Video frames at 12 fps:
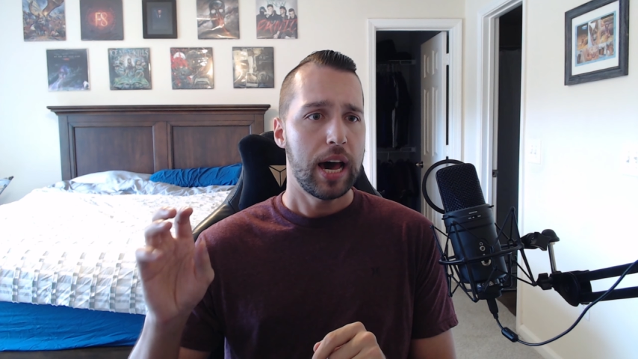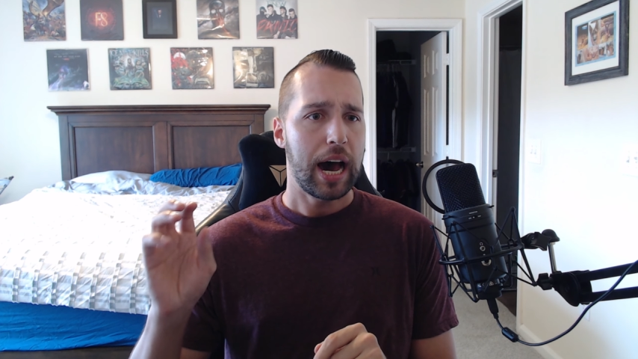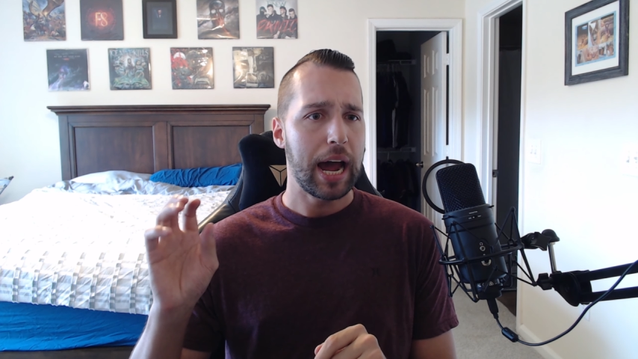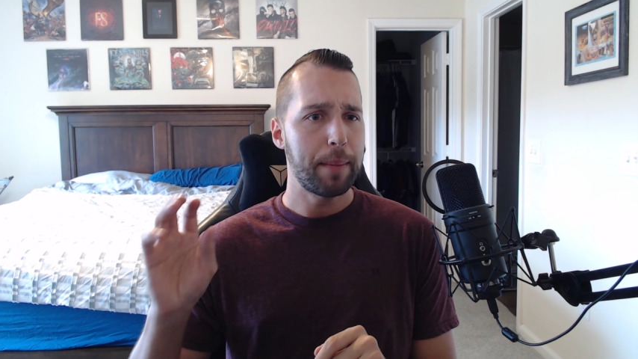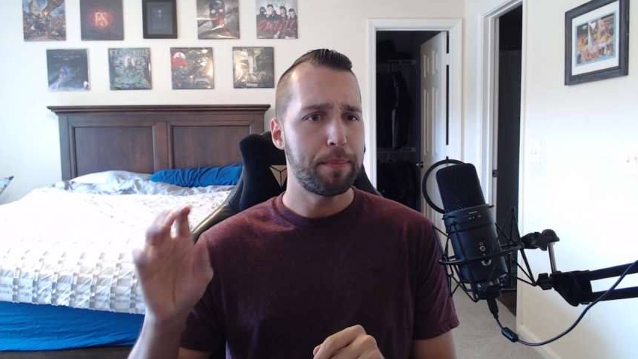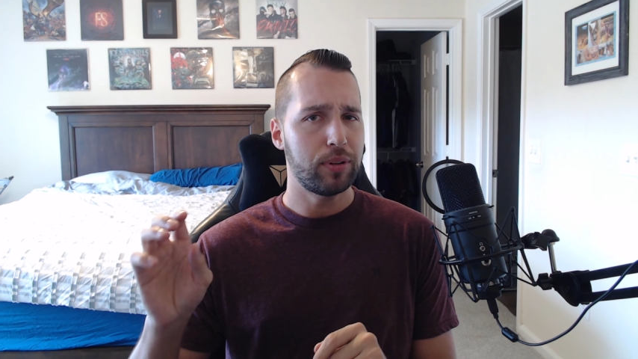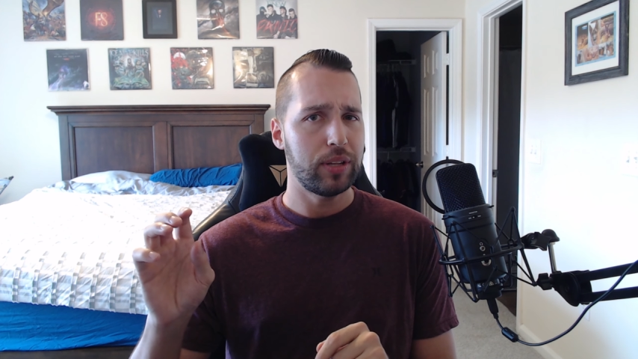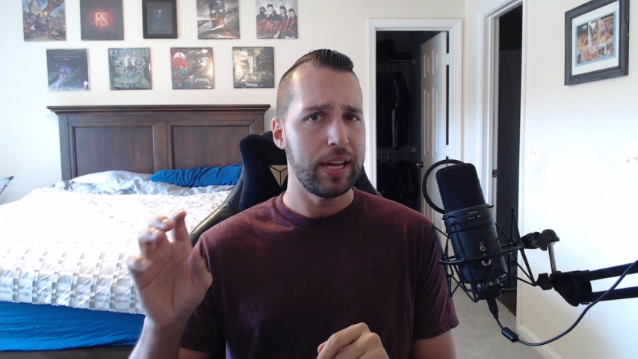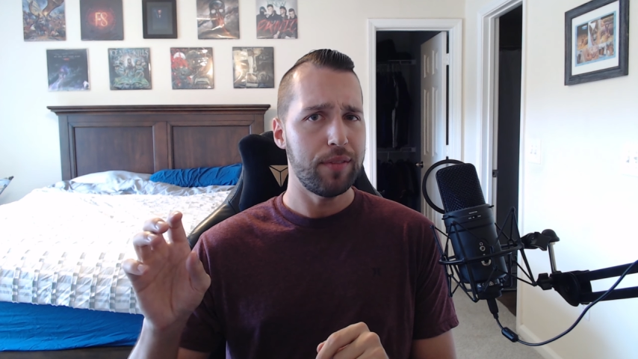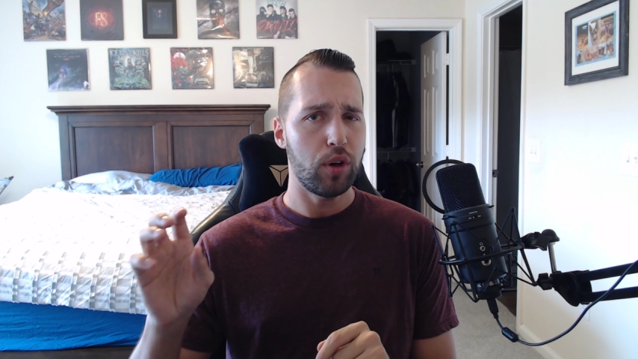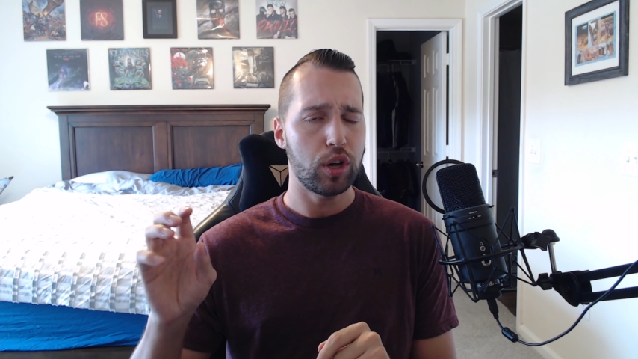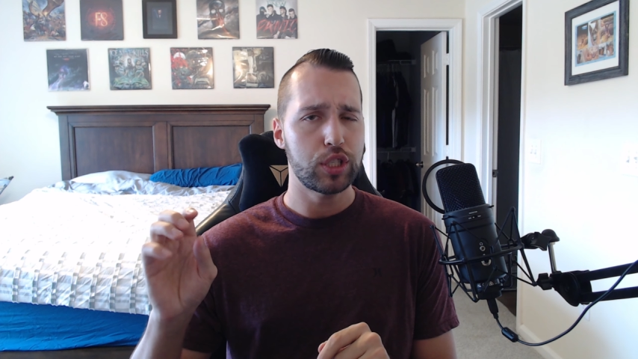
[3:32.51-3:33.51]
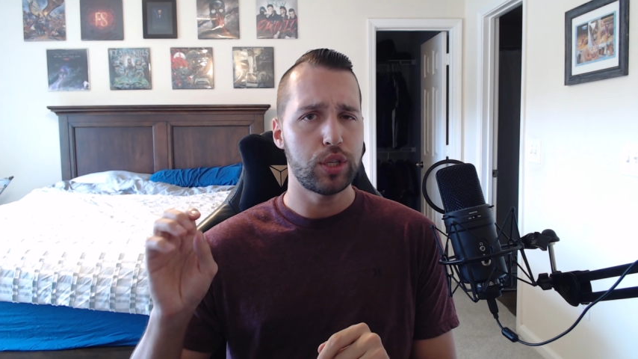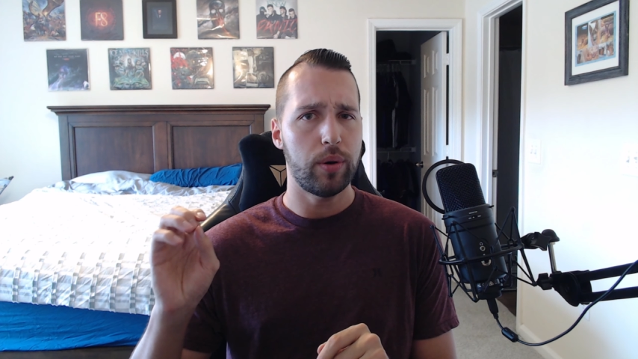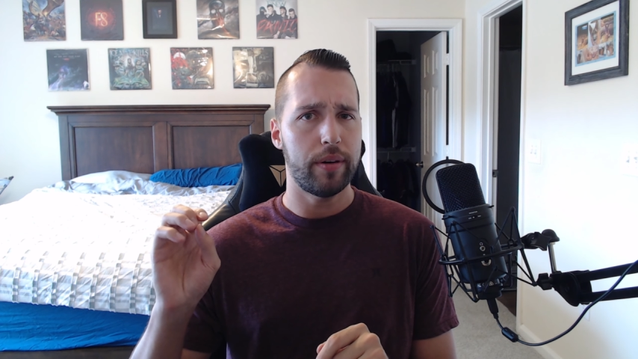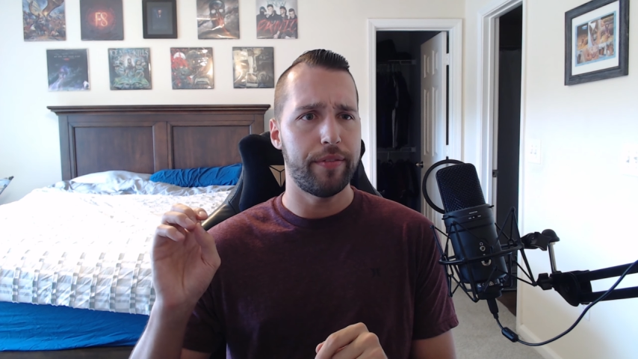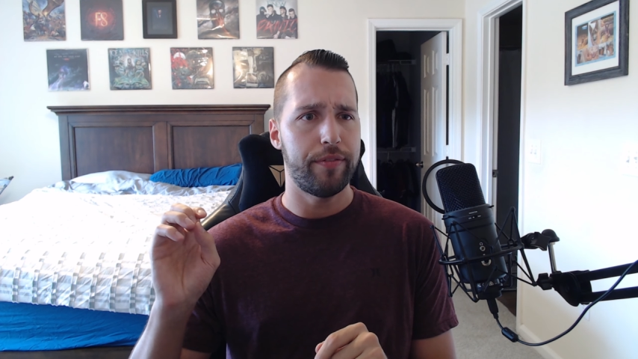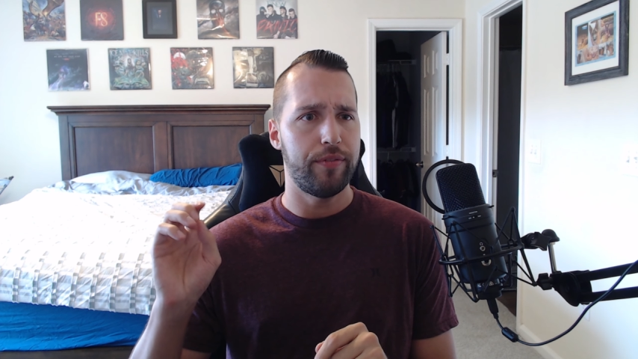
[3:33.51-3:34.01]
I believe
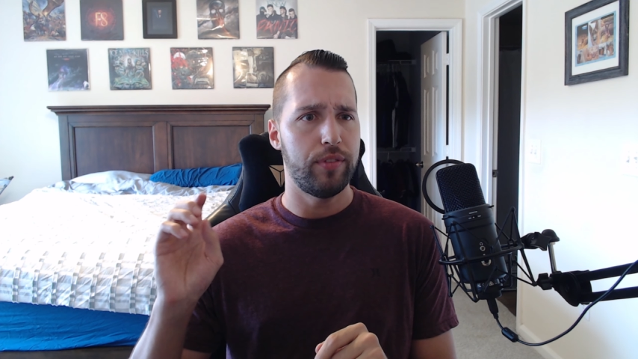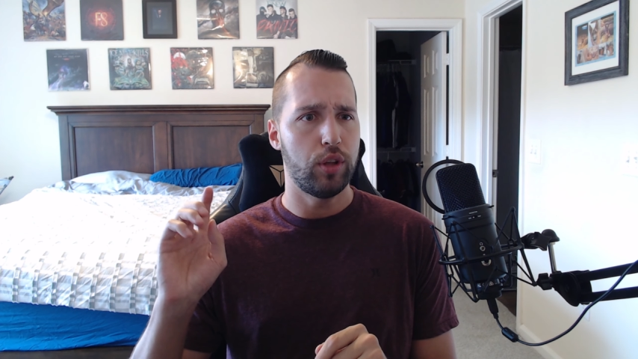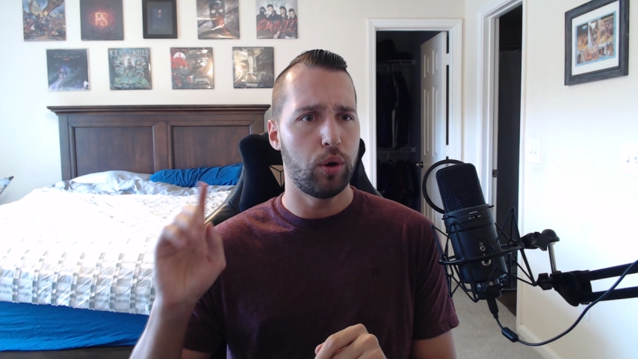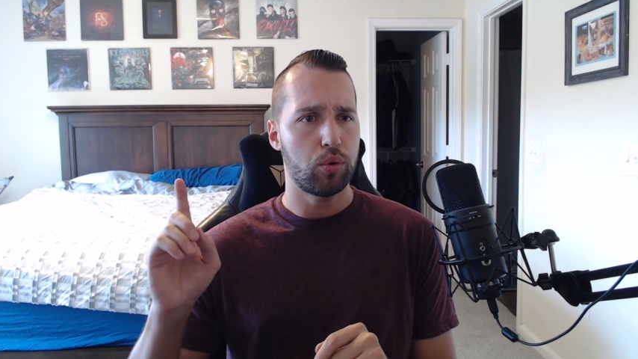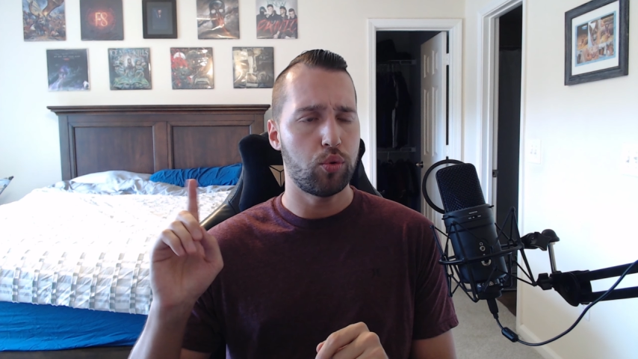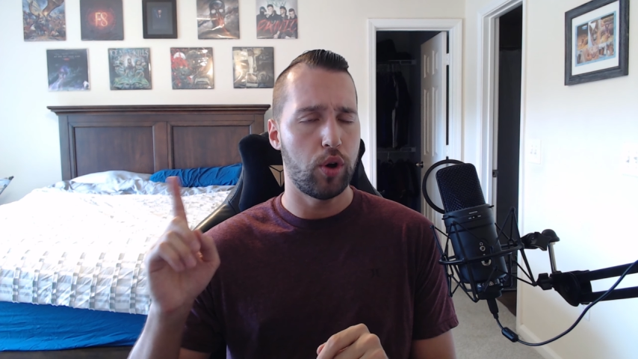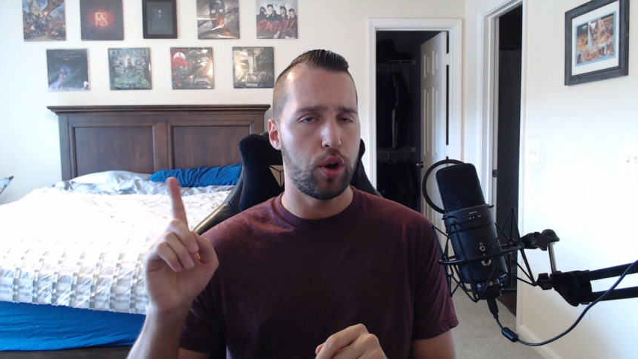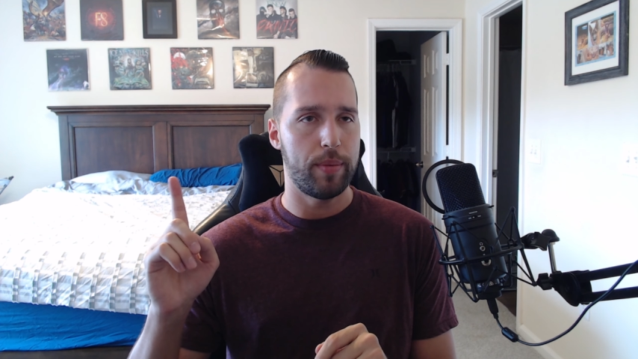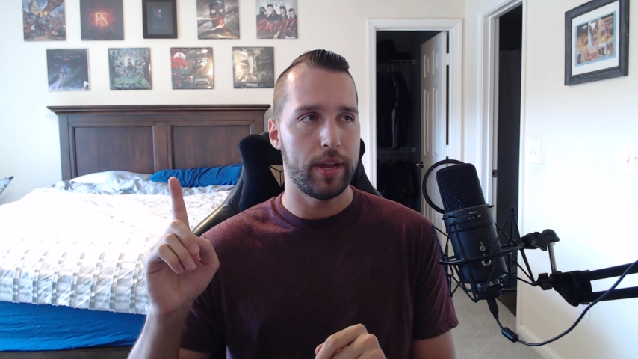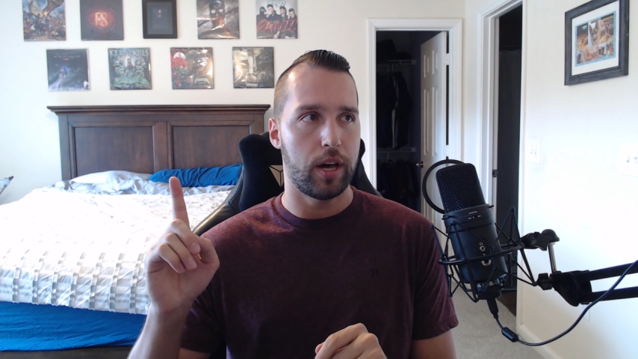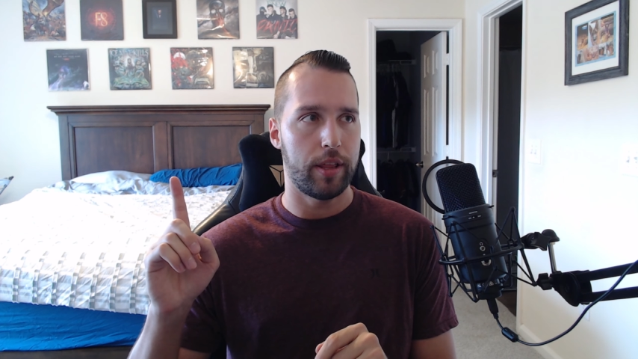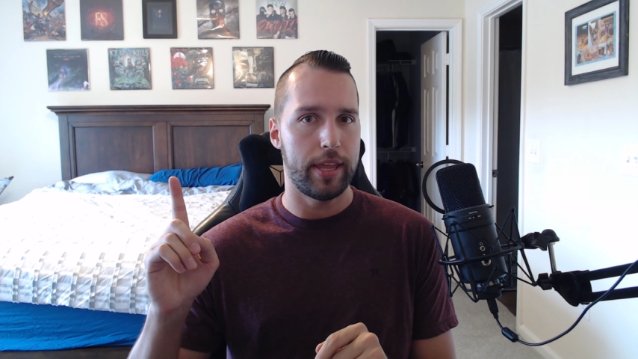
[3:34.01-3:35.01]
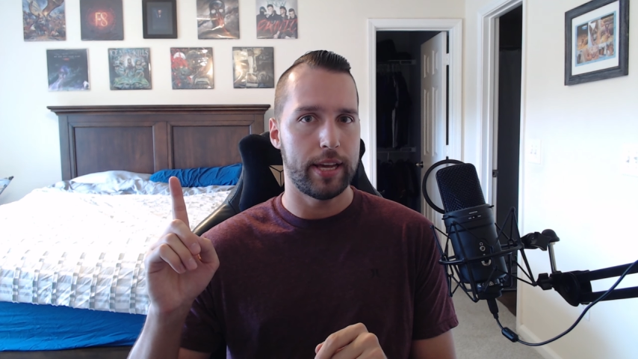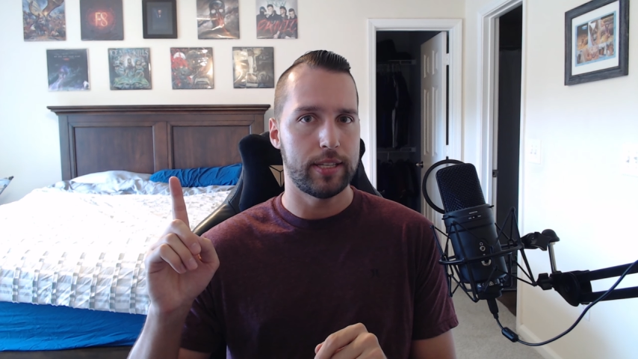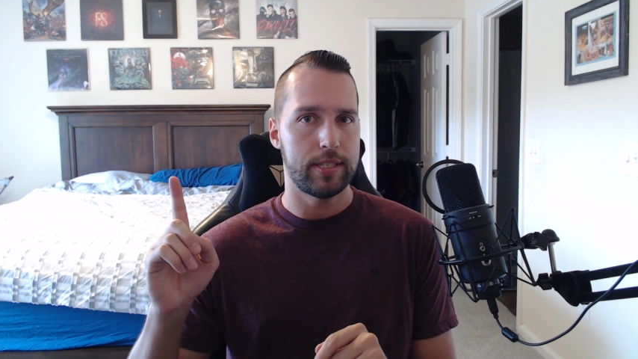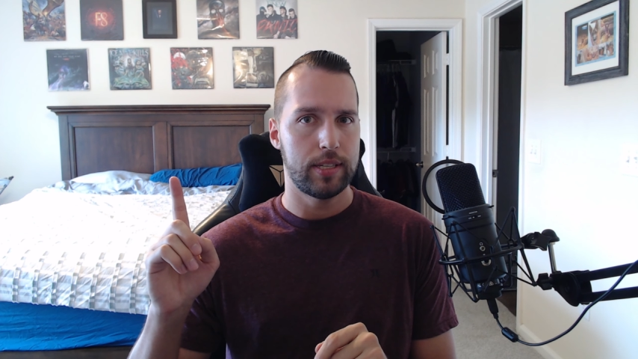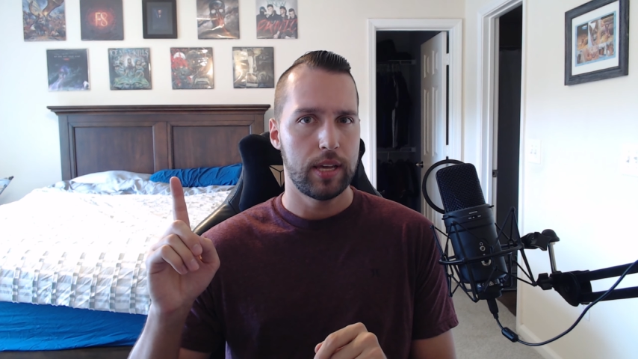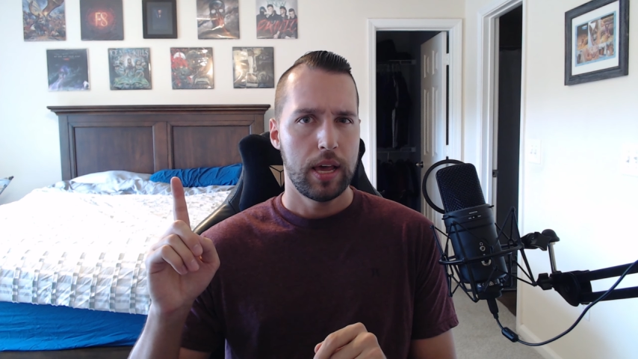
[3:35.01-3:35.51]
also don't quote me on
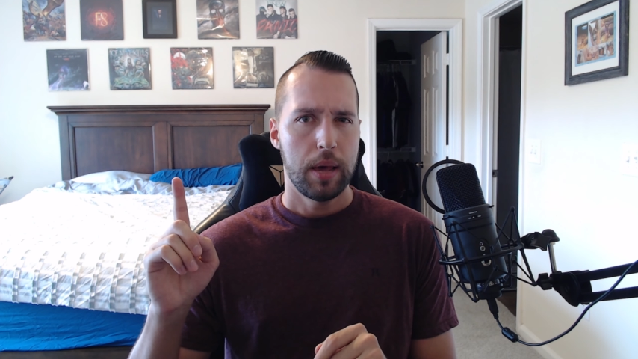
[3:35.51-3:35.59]
this,